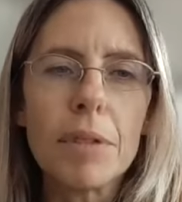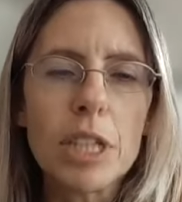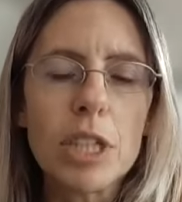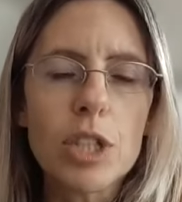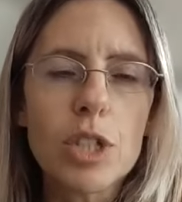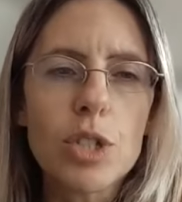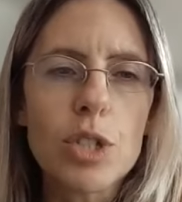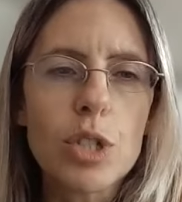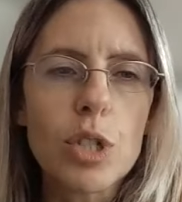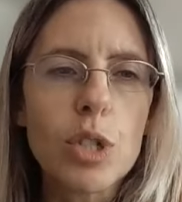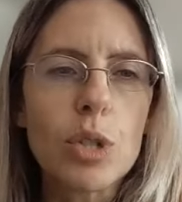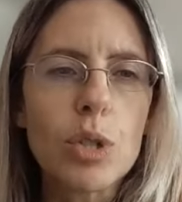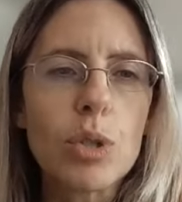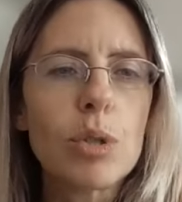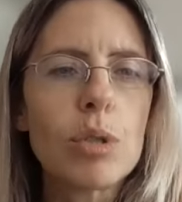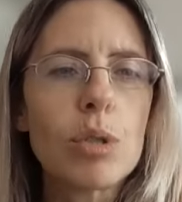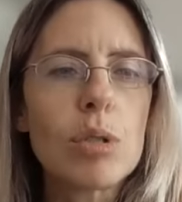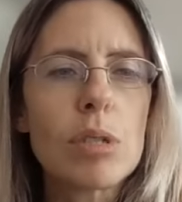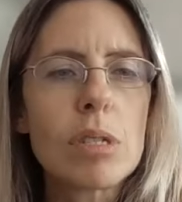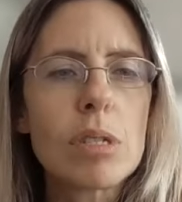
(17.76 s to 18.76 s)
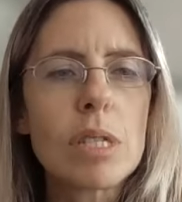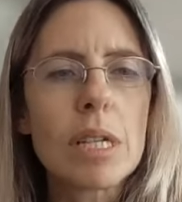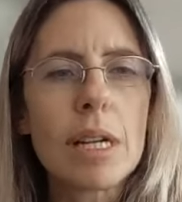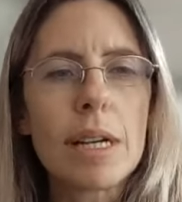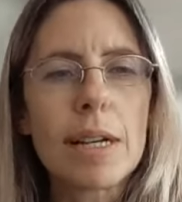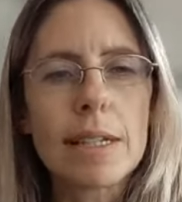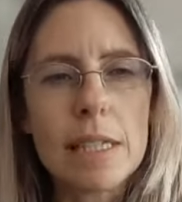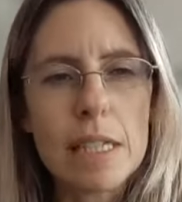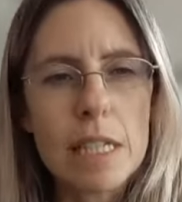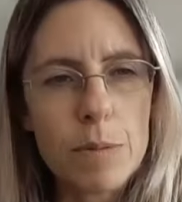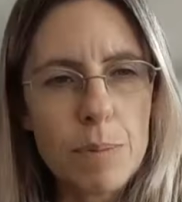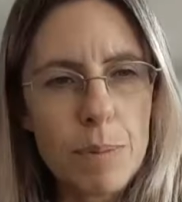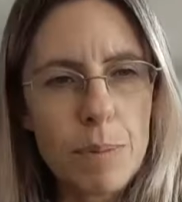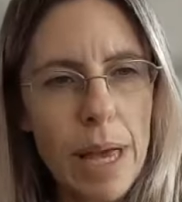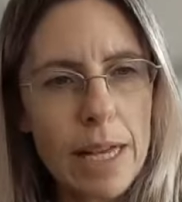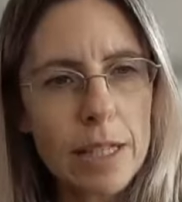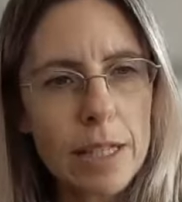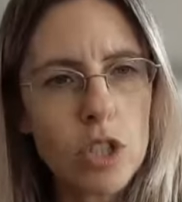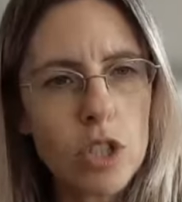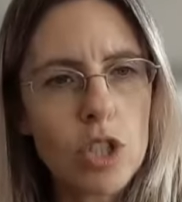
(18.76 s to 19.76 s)
issues,
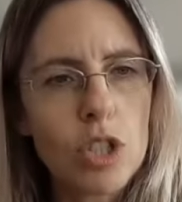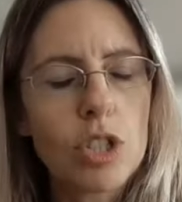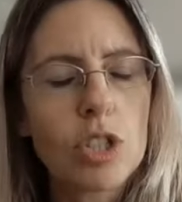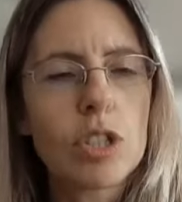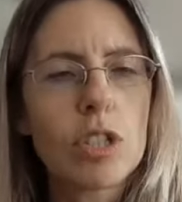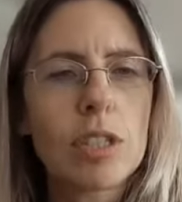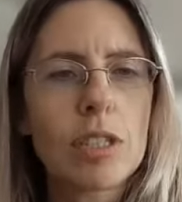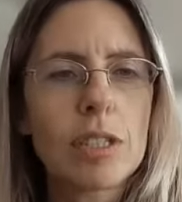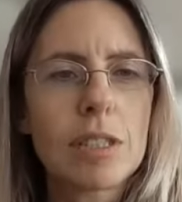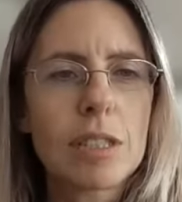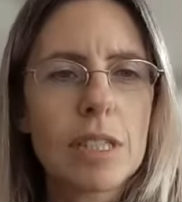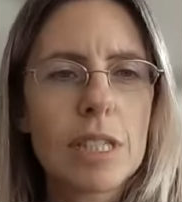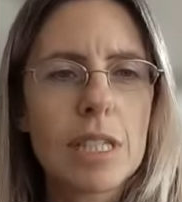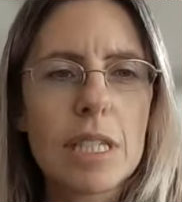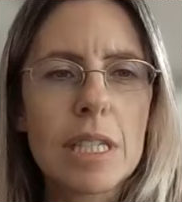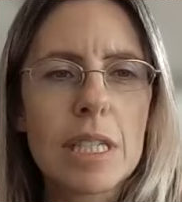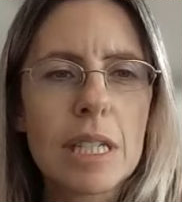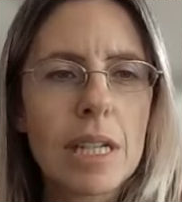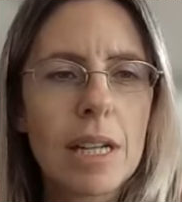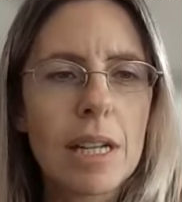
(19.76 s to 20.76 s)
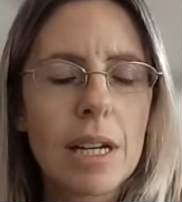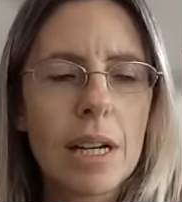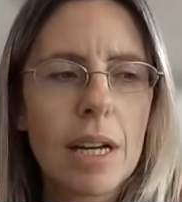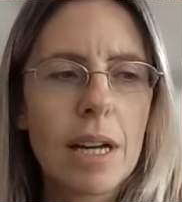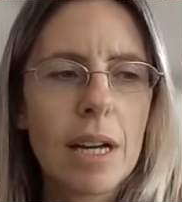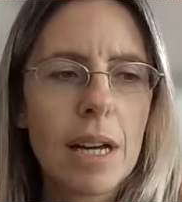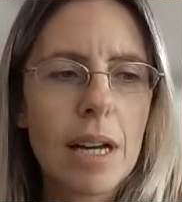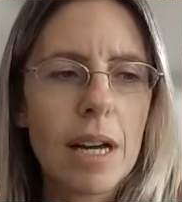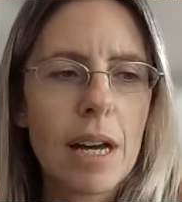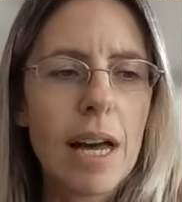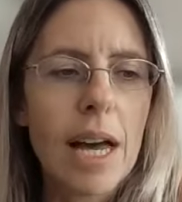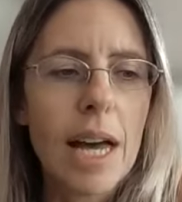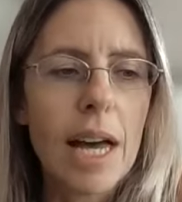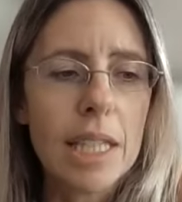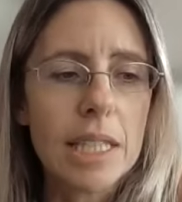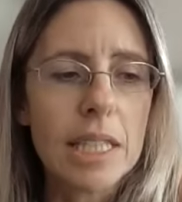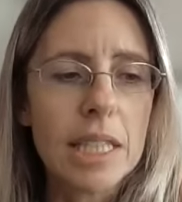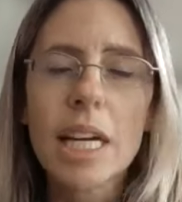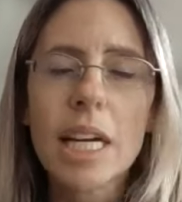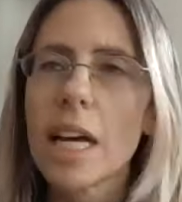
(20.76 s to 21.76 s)
suspensions,
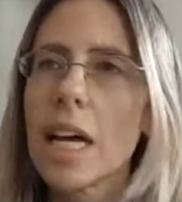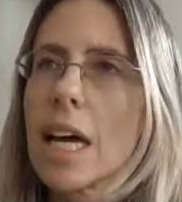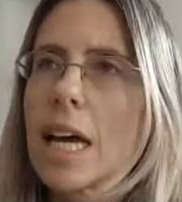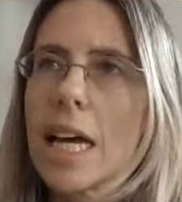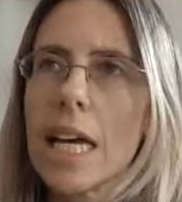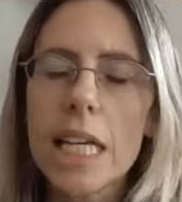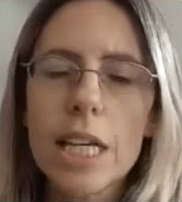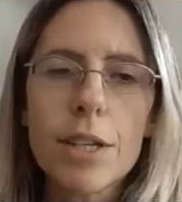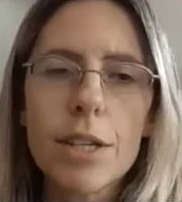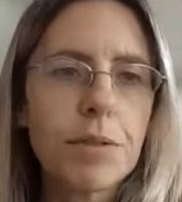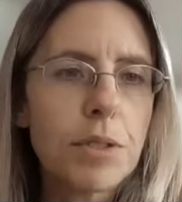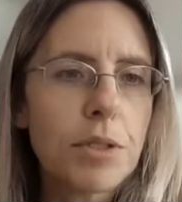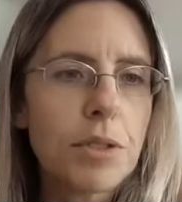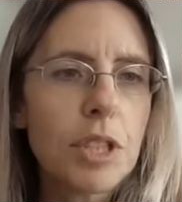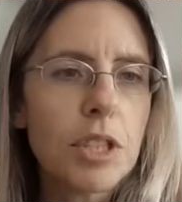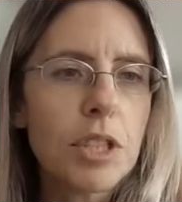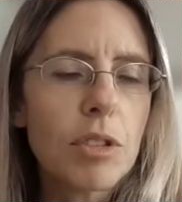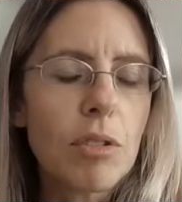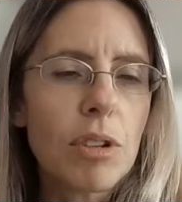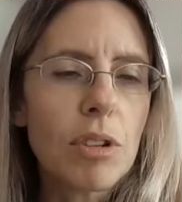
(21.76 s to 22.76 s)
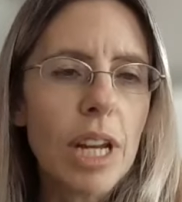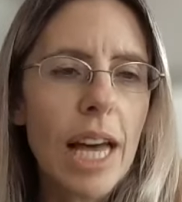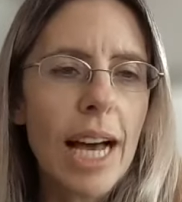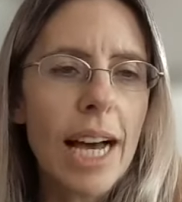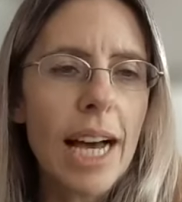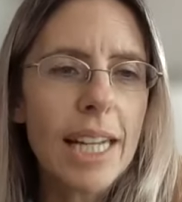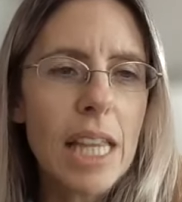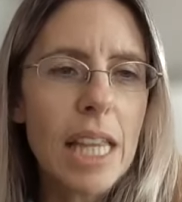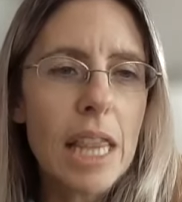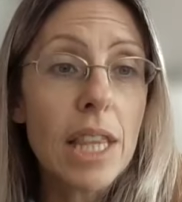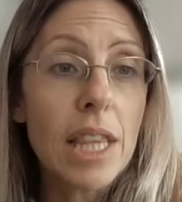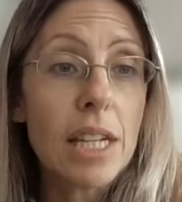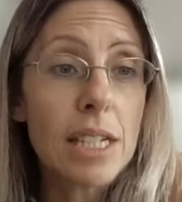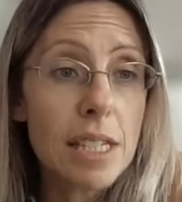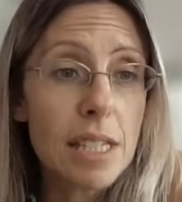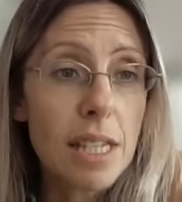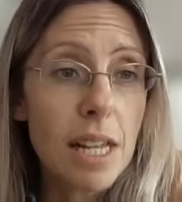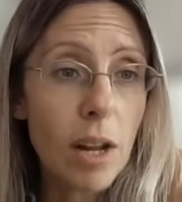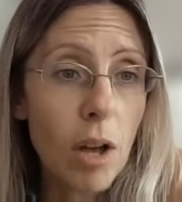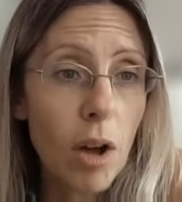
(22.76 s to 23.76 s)
and if you read online,
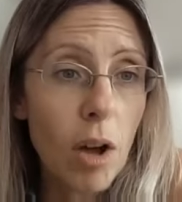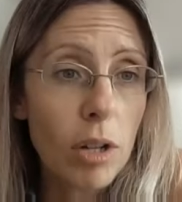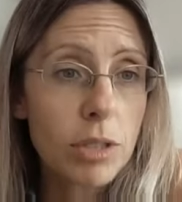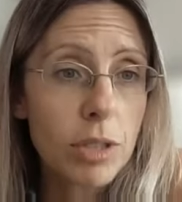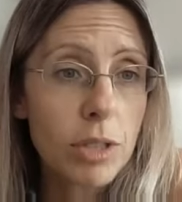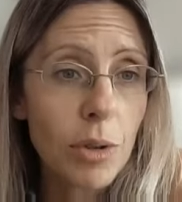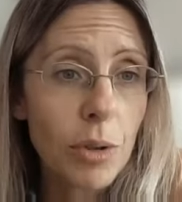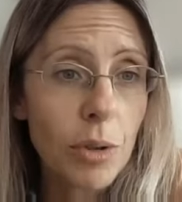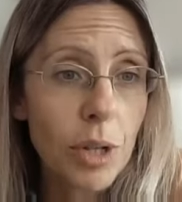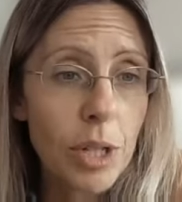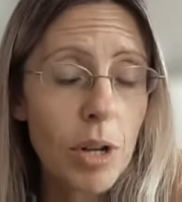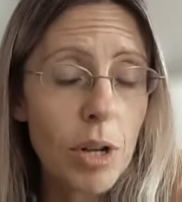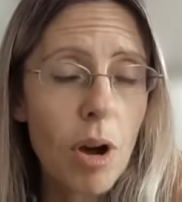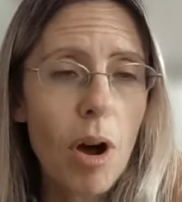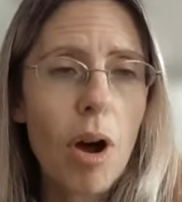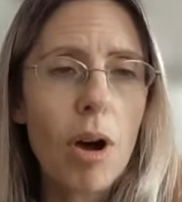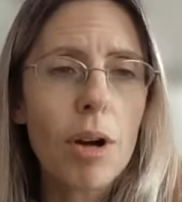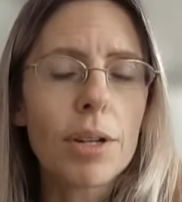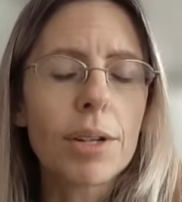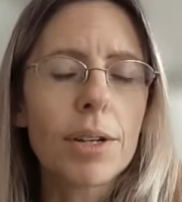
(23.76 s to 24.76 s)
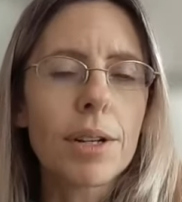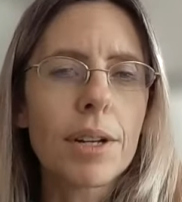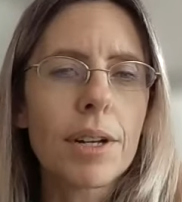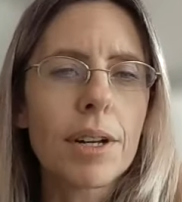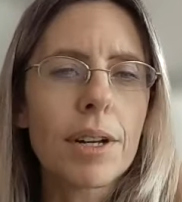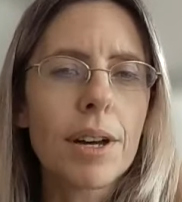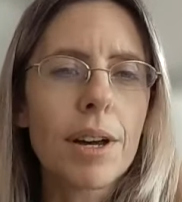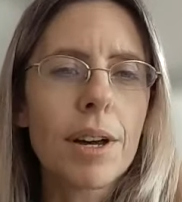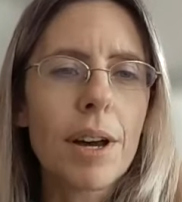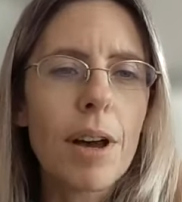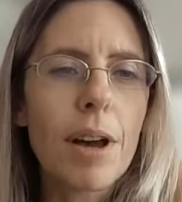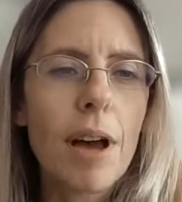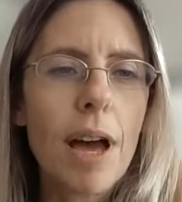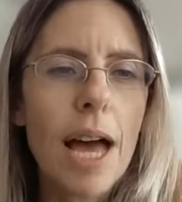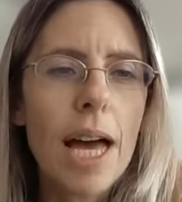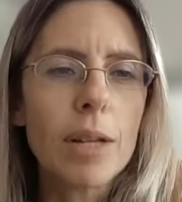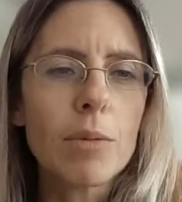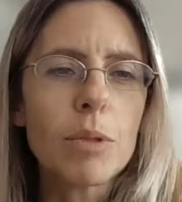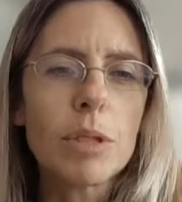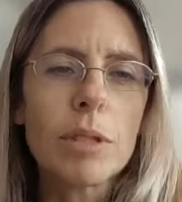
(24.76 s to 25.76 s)
there's a lot going on,
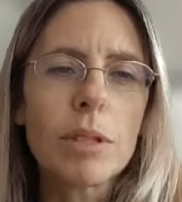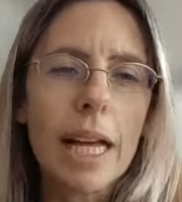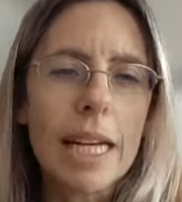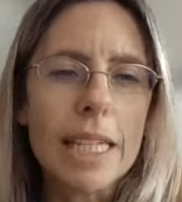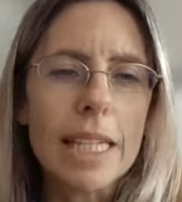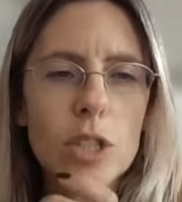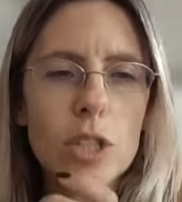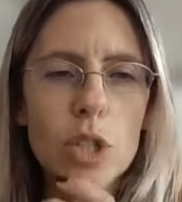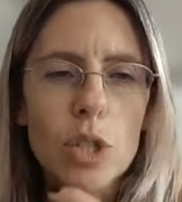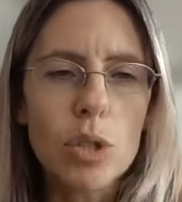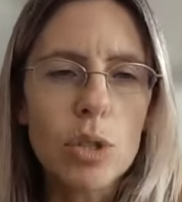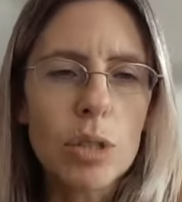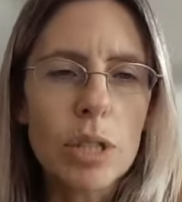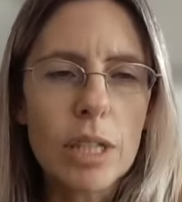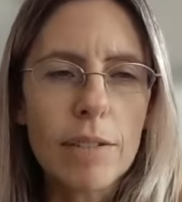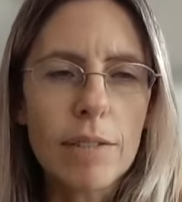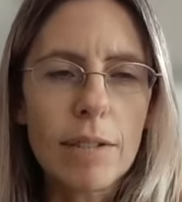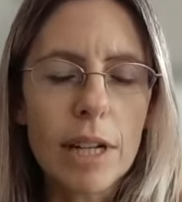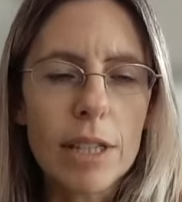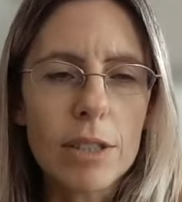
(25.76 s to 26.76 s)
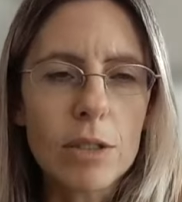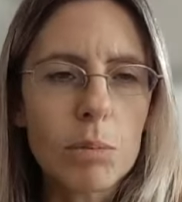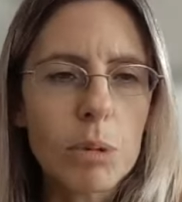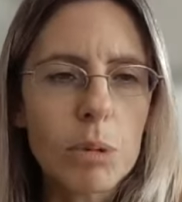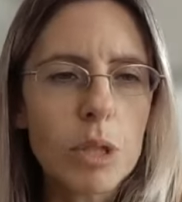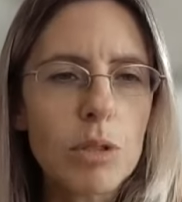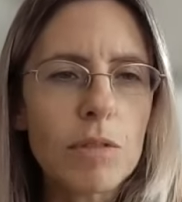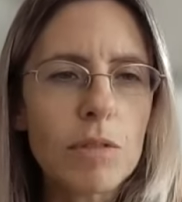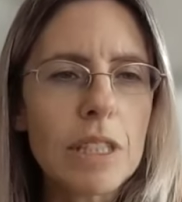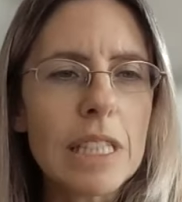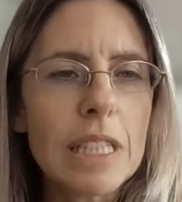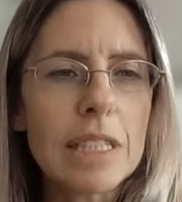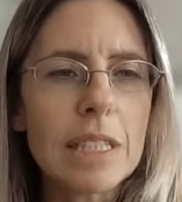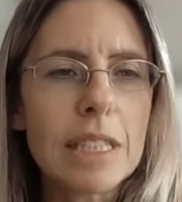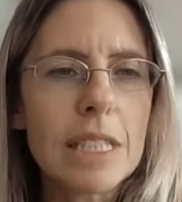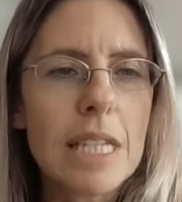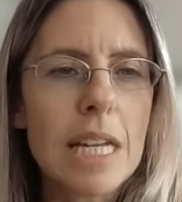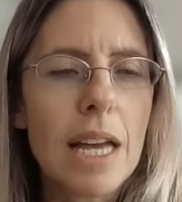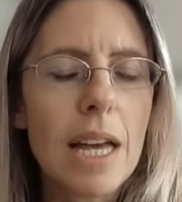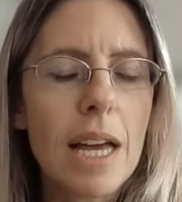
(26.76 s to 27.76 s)
and we'd like to give a little bit of
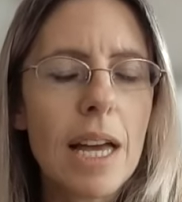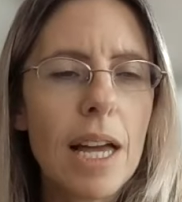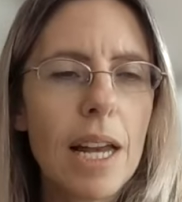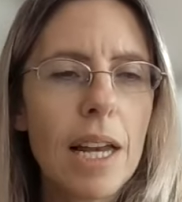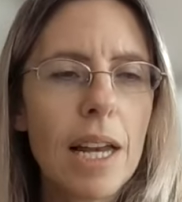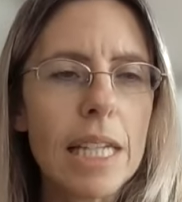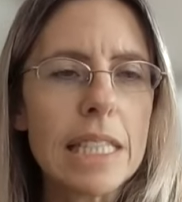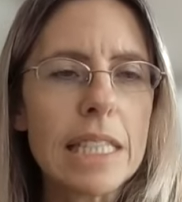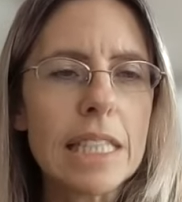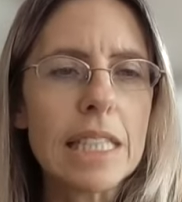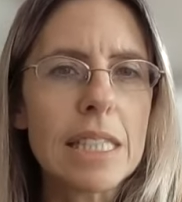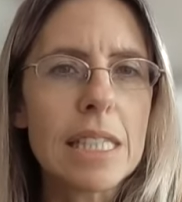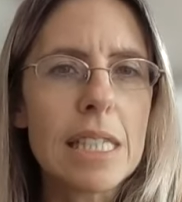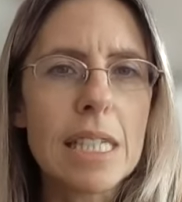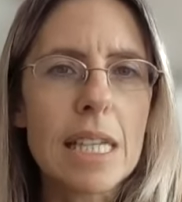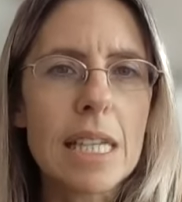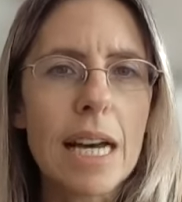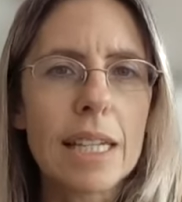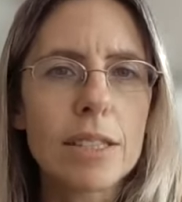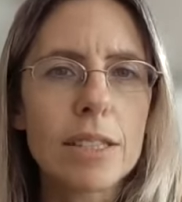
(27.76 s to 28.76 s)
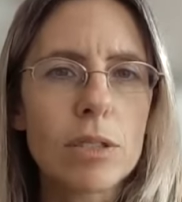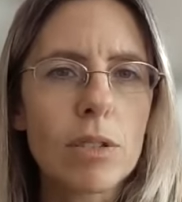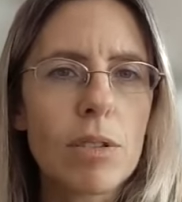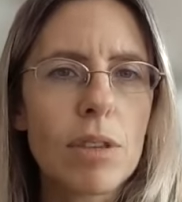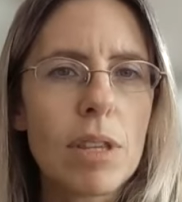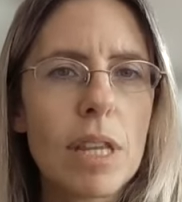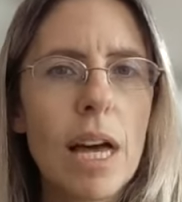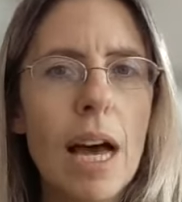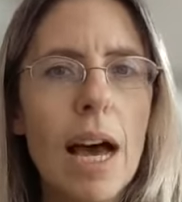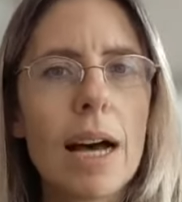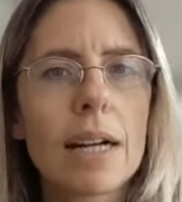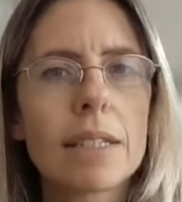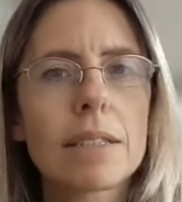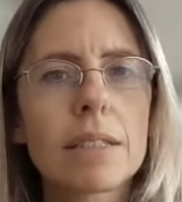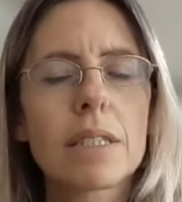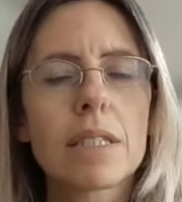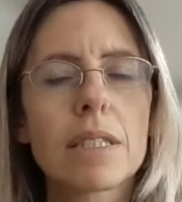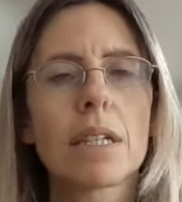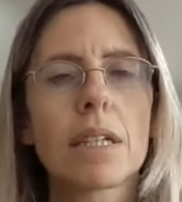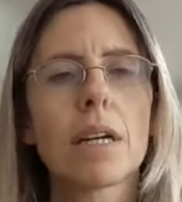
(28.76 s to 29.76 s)
intel and insight on that,